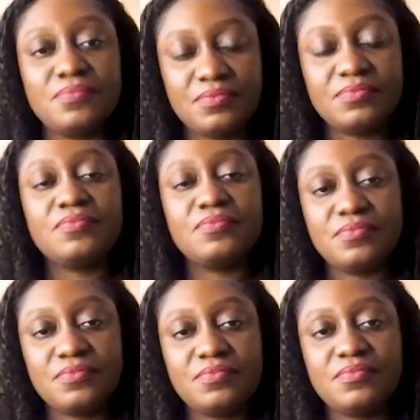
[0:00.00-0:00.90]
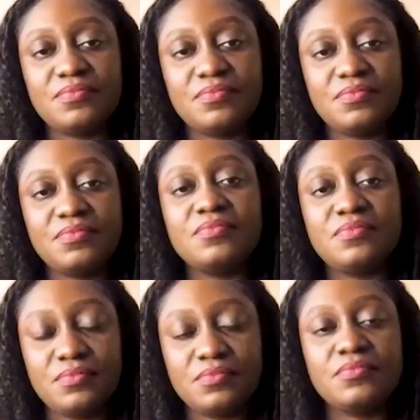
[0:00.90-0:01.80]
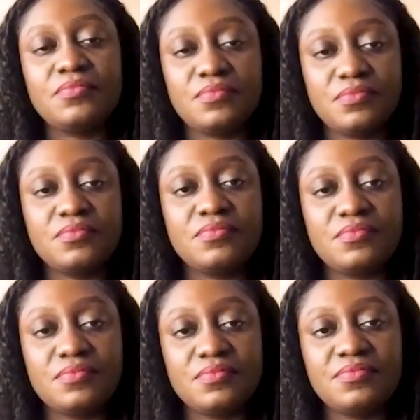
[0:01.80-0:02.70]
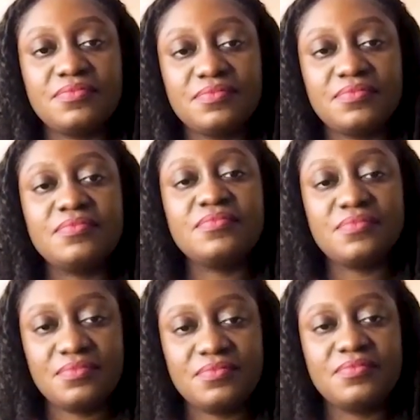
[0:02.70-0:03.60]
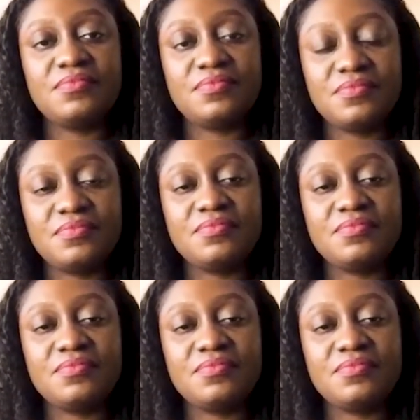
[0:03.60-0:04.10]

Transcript: The person shown says nothing.